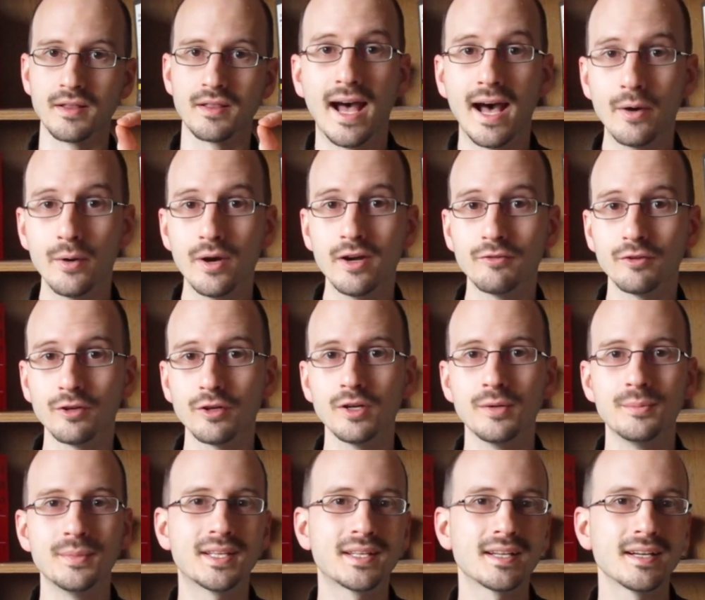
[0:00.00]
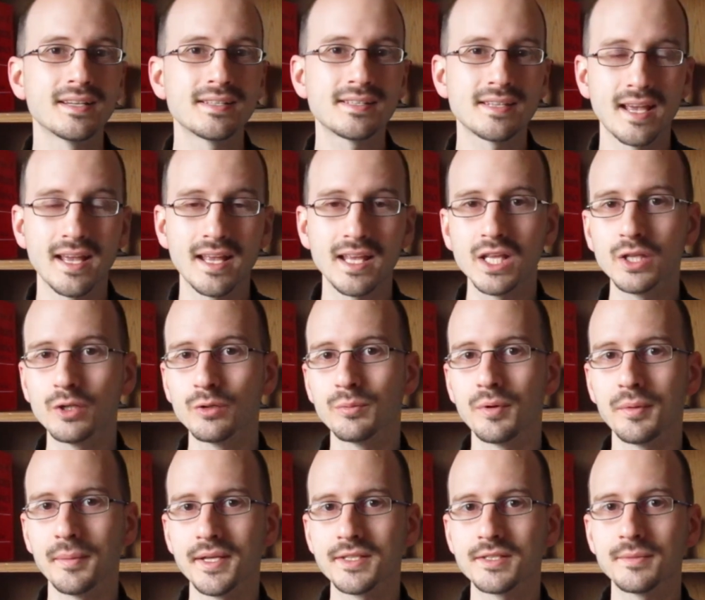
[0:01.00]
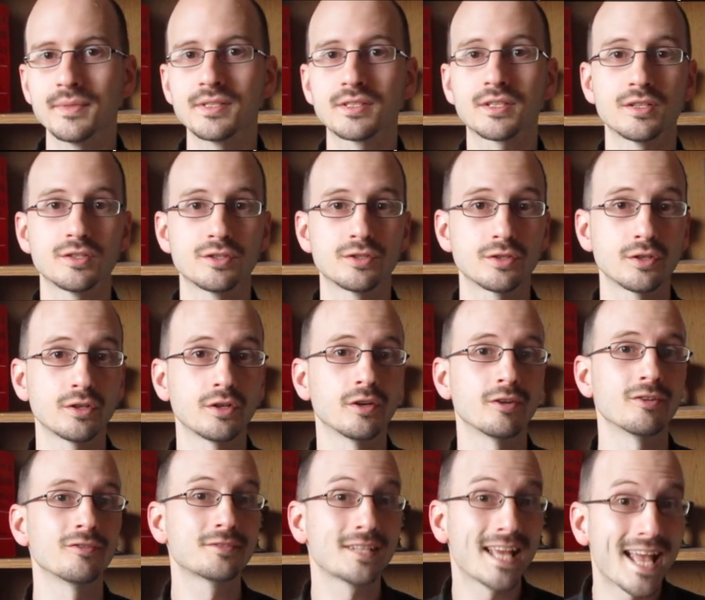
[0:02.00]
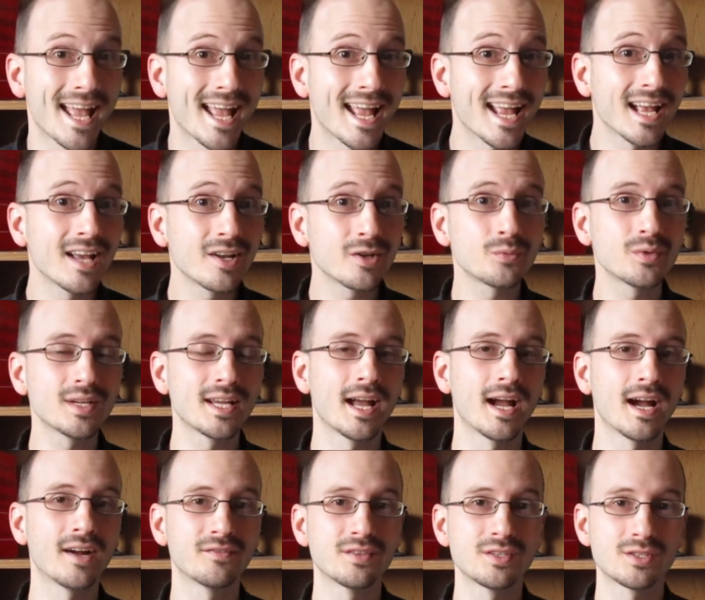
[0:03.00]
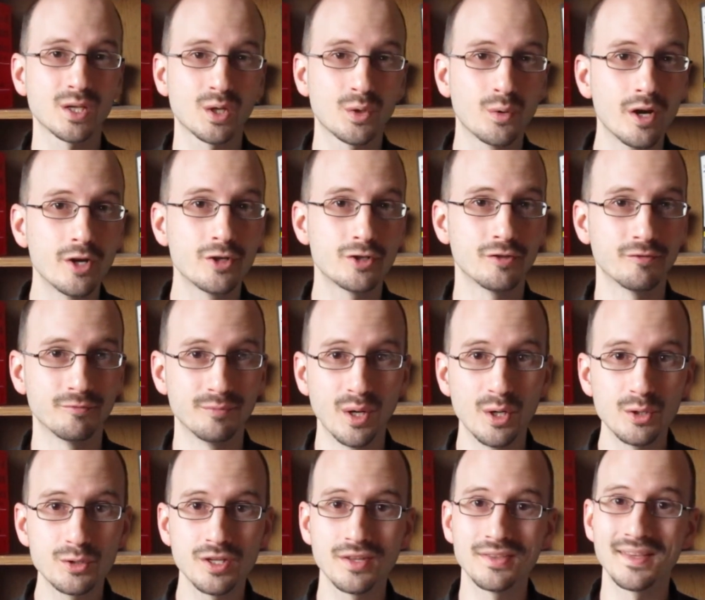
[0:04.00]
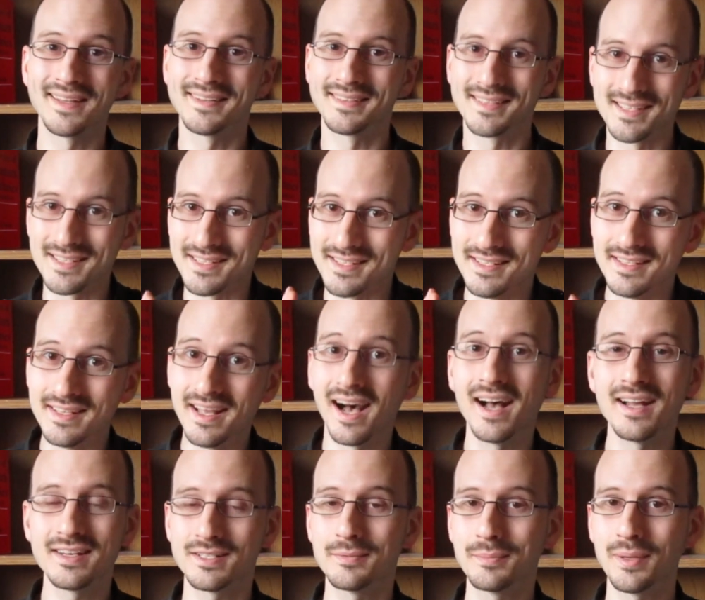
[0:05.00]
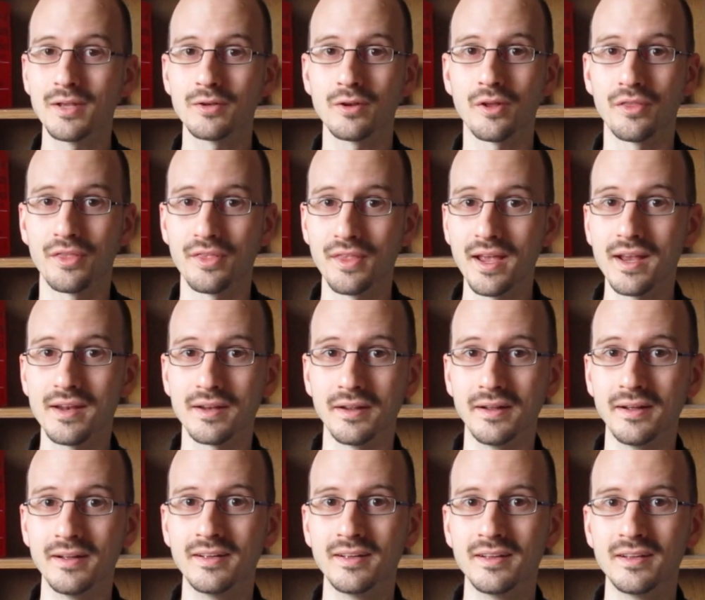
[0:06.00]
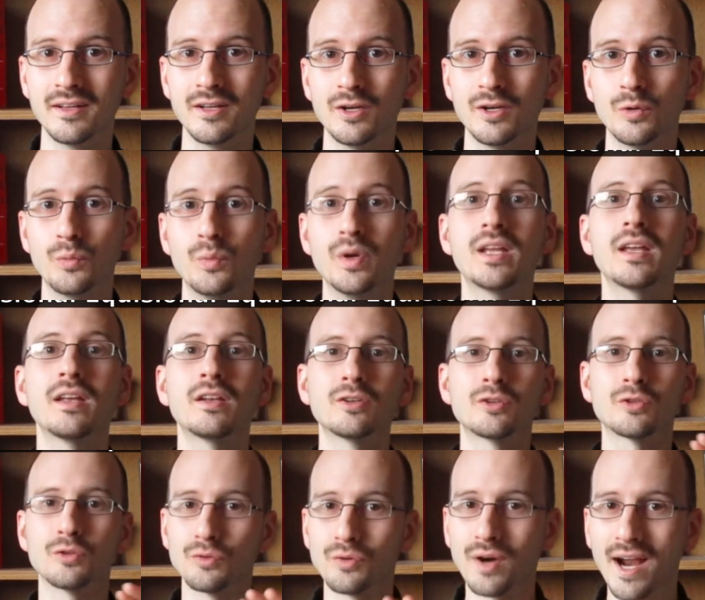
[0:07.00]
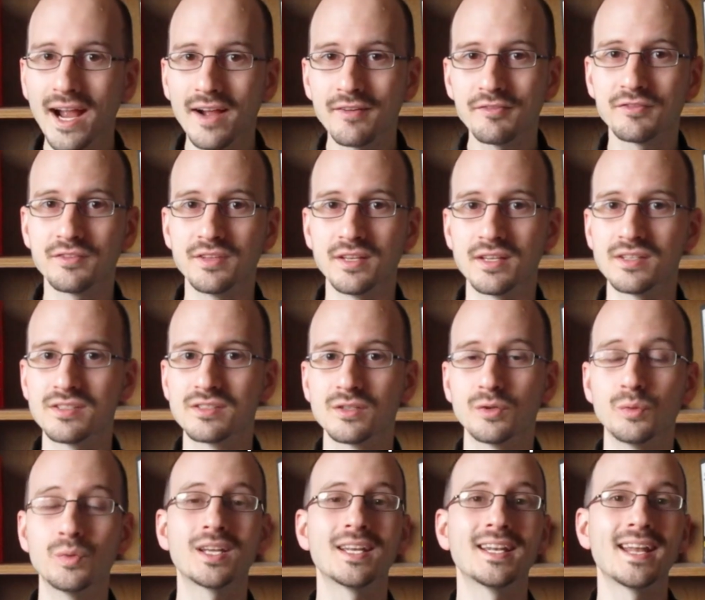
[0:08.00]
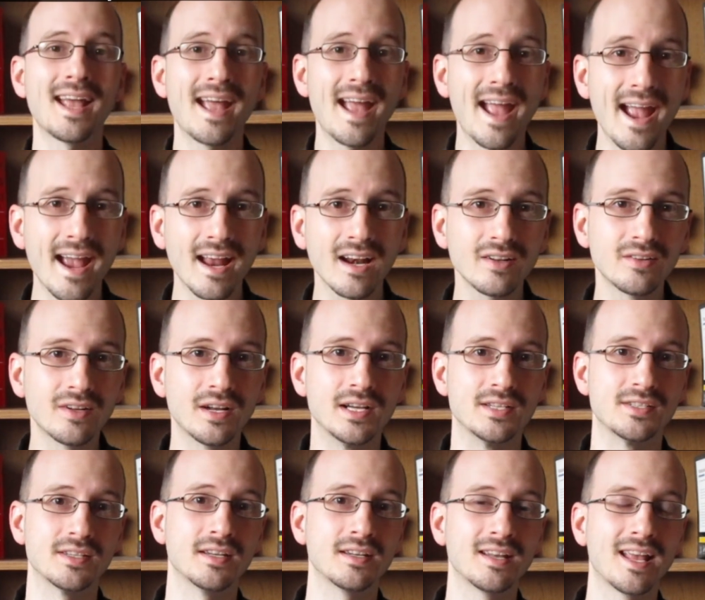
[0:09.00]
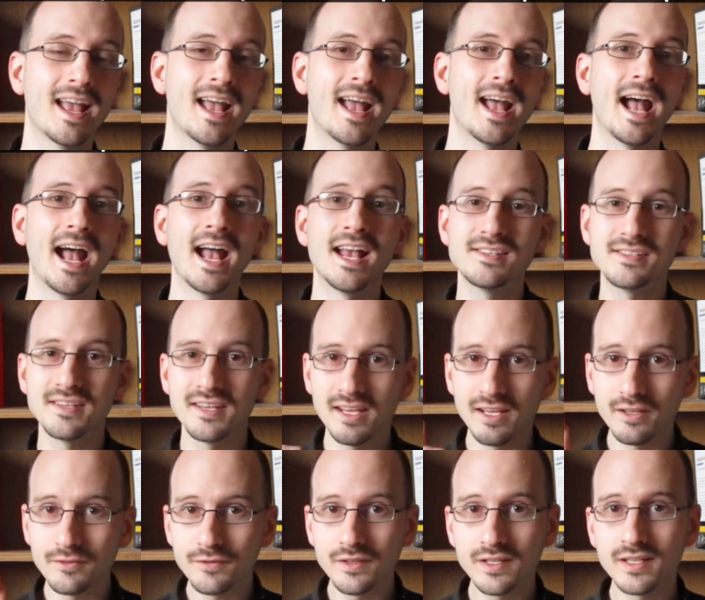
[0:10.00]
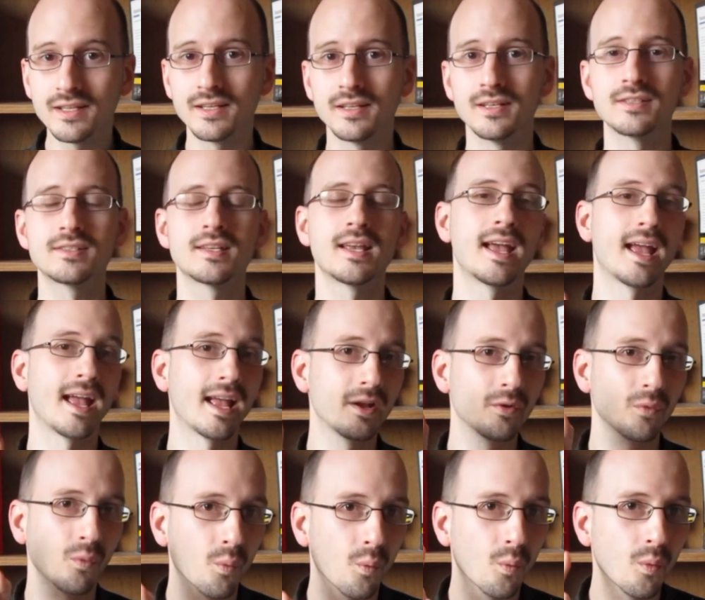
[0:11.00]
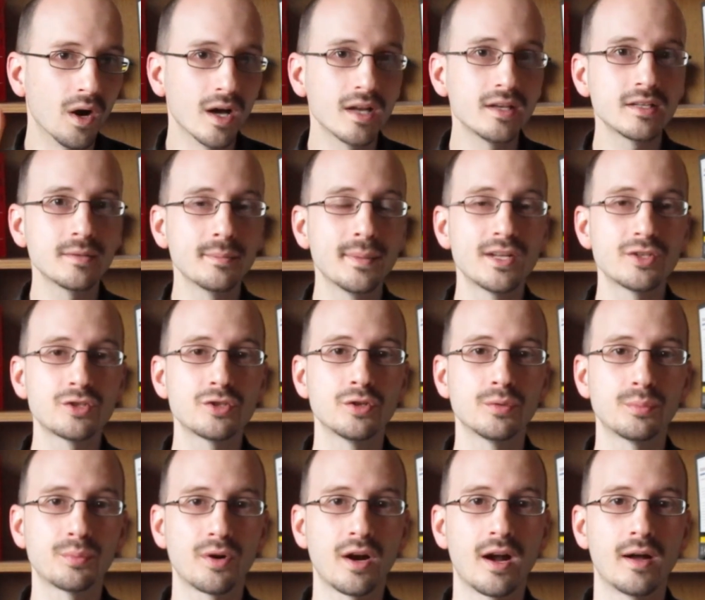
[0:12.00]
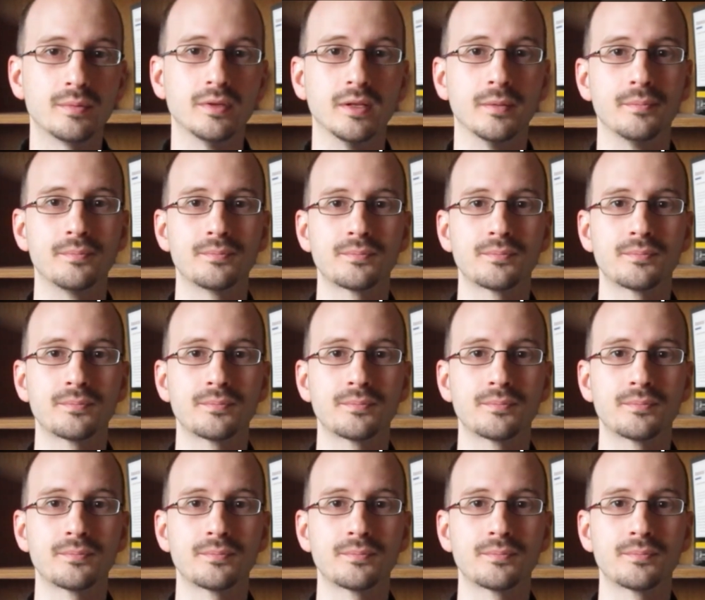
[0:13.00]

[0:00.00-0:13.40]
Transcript: However, because angular momentum is conserved and we have this equation of motion that does not depend on theta, we can graph this, we can analyze it as if it is a one-dimensional problem.